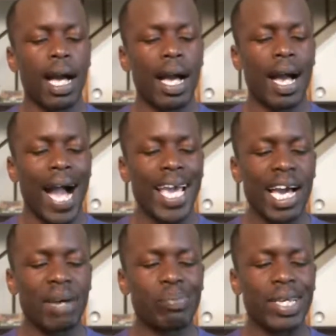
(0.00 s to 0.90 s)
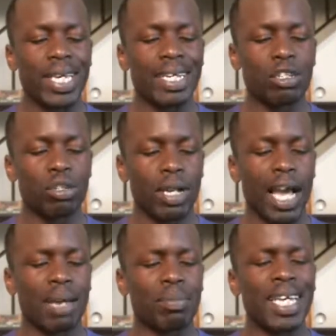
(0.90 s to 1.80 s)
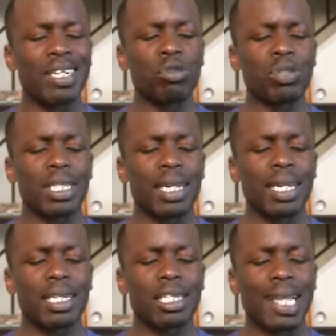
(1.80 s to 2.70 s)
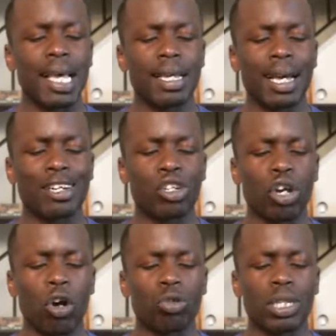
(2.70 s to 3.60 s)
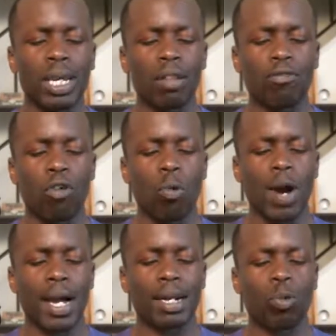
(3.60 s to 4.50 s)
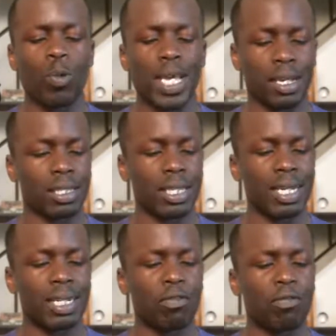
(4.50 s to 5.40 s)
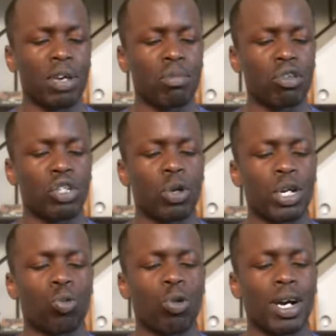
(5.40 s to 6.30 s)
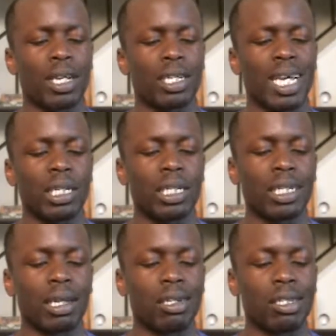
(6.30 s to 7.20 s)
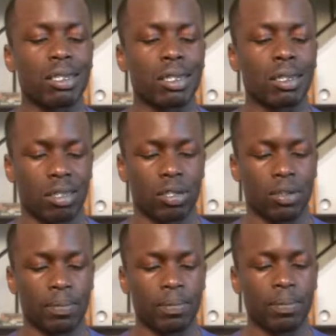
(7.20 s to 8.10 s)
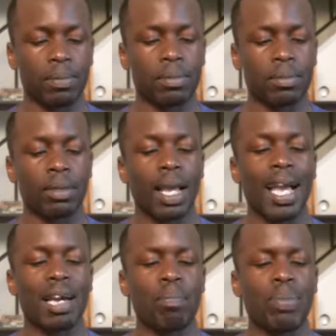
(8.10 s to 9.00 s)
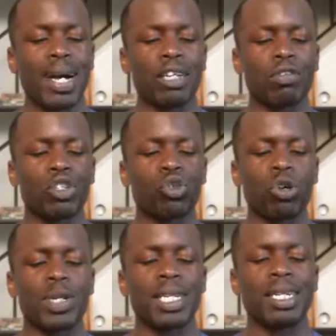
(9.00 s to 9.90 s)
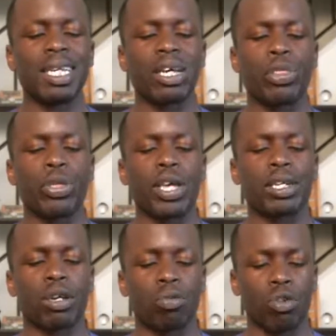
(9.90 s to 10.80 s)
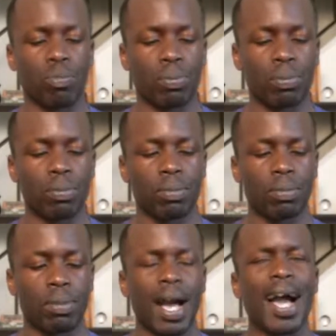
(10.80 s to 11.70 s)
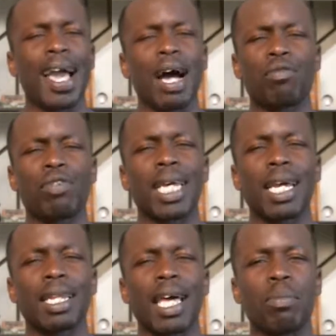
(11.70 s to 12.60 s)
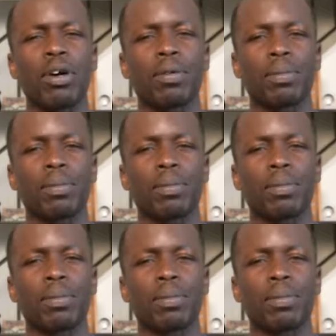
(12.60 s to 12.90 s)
I am interested in staying at your hotel for 1 week, starting February 21, 1996. I am part of a touring dinner theater group. I have a dilemma.